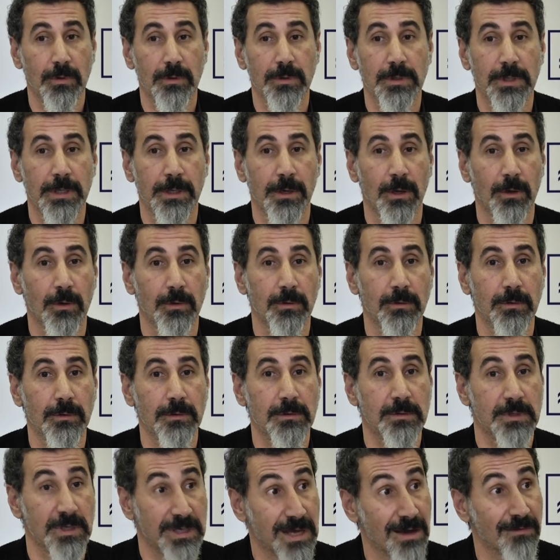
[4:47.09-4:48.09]
you know,
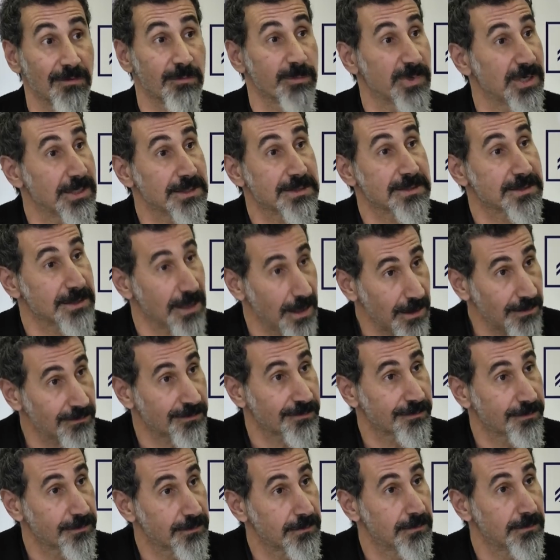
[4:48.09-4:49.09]
the government
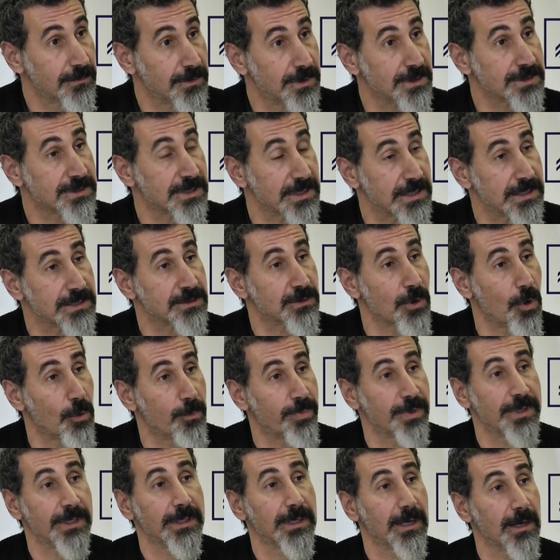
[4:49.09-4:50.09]
itself is
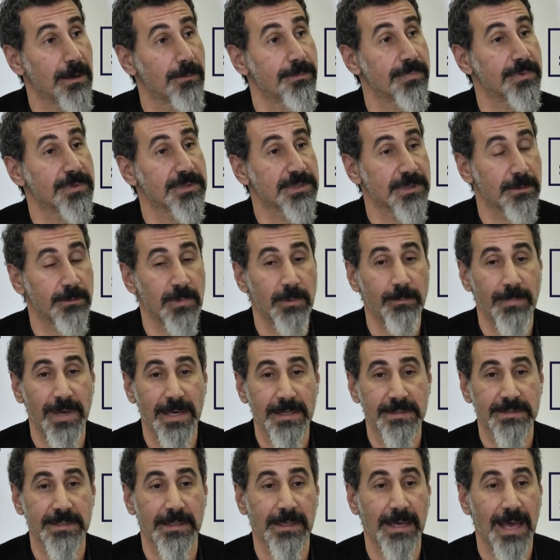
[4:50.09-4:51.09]
opening up some
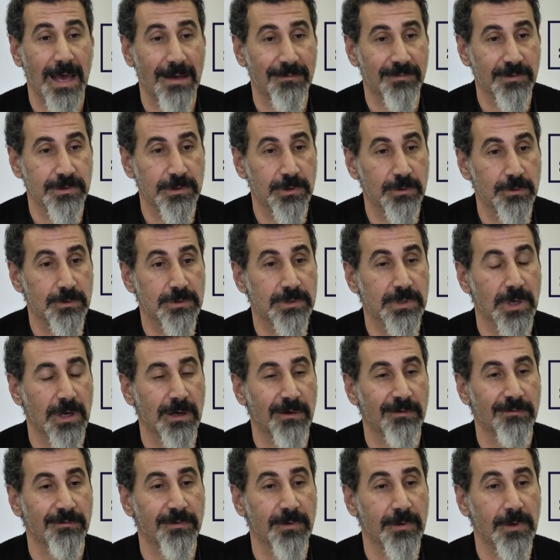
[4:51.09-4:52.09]
amazing avenues
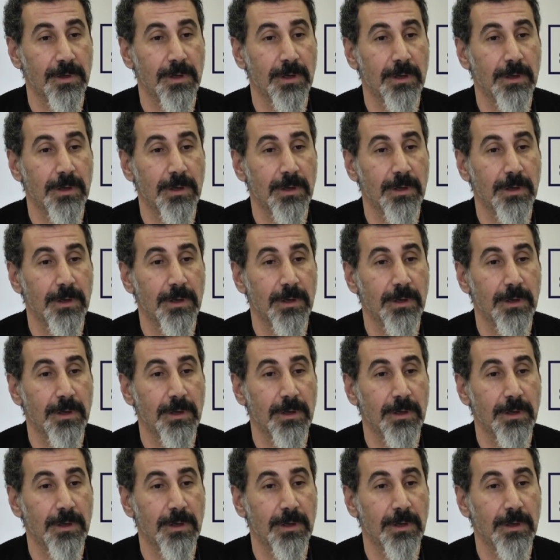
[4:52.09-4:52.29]
of